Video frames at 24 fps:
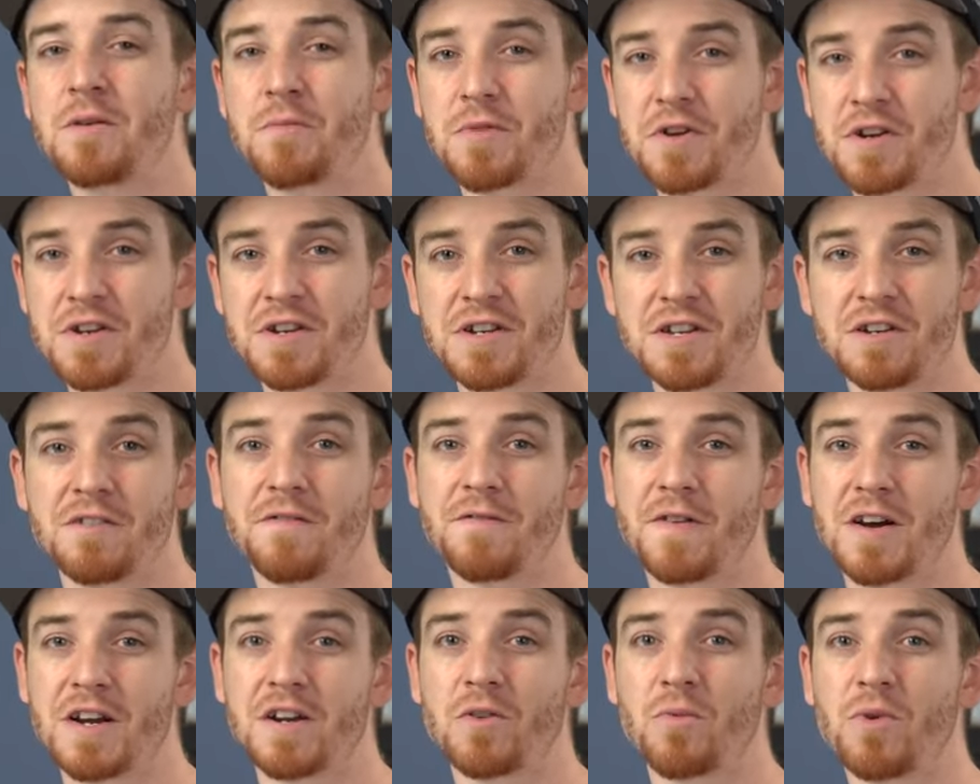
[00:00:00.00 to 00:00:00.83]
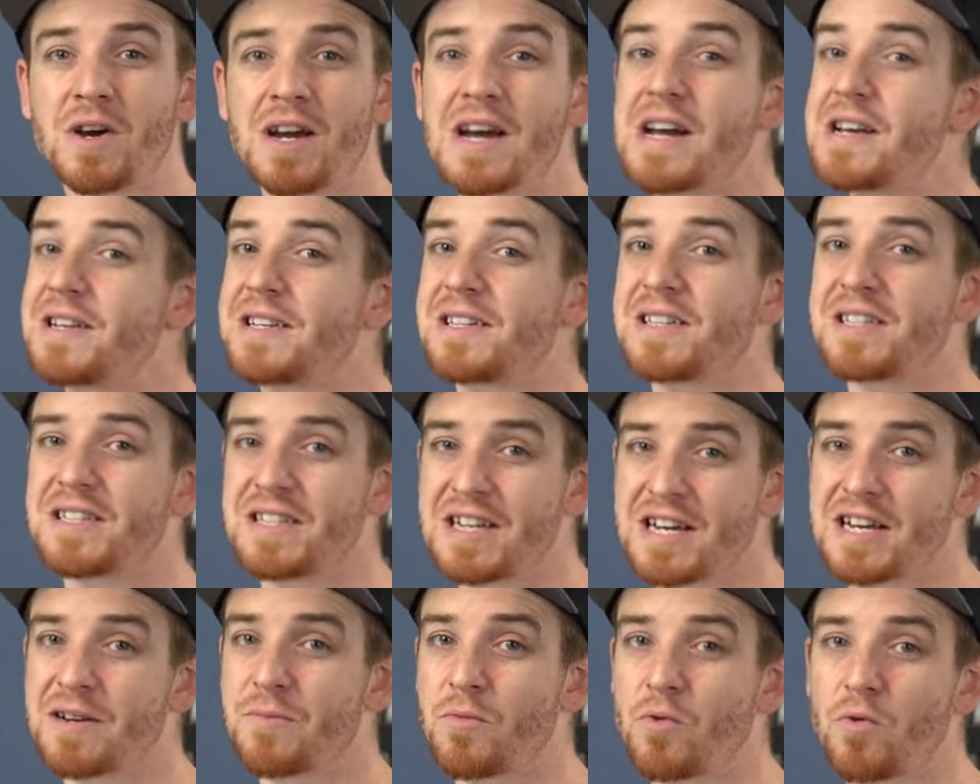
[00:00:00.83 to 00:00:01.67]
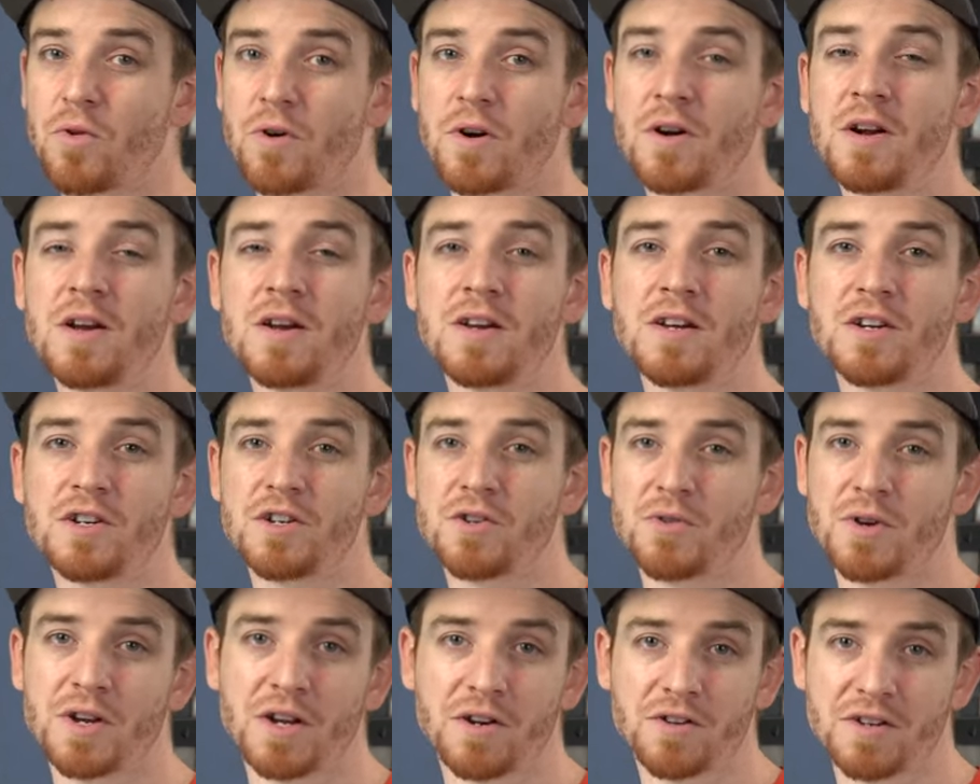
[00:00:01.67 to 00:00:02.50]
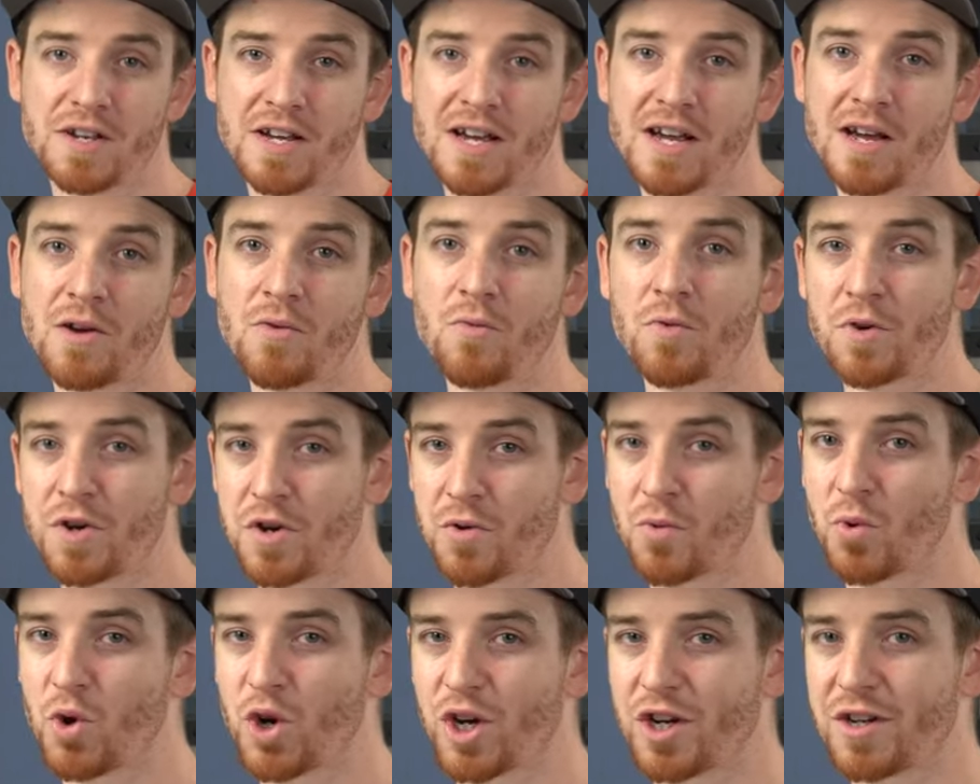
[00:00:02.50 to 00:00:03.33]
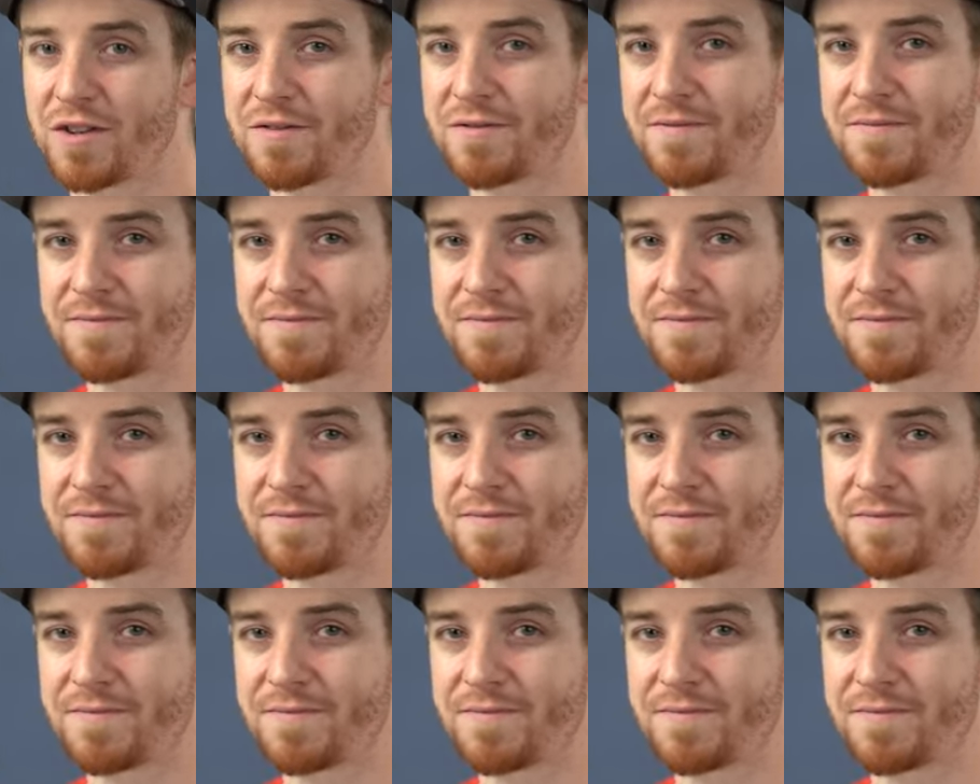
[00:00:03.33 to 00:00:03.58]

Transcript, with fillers: but you need to find a way to stand more during your day when you're working.